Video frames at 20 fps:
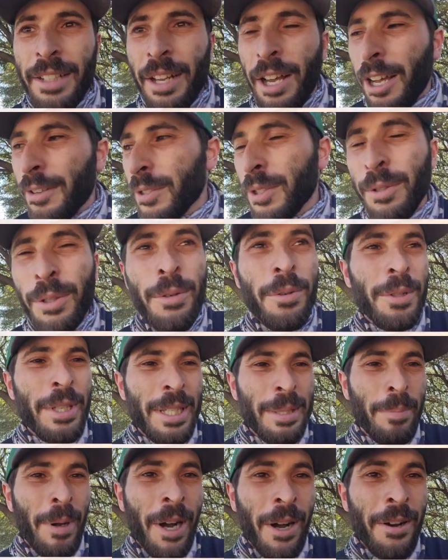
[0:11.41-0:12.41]
I've still got all
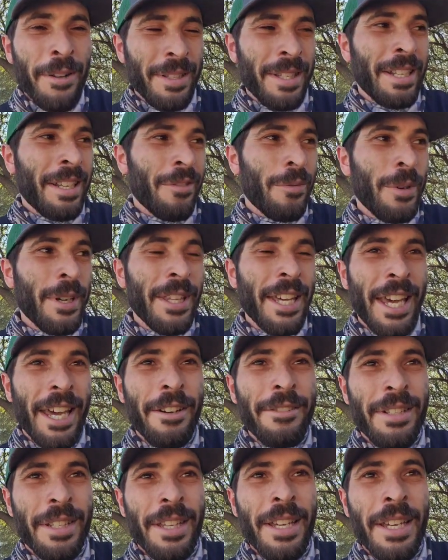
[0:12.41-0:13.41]
these parts left, where the hell
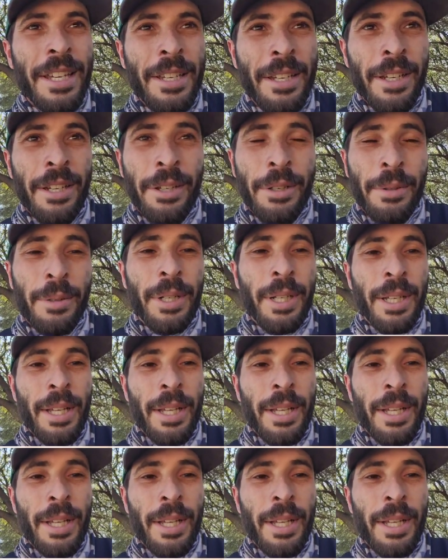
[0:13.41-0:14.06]
do they go?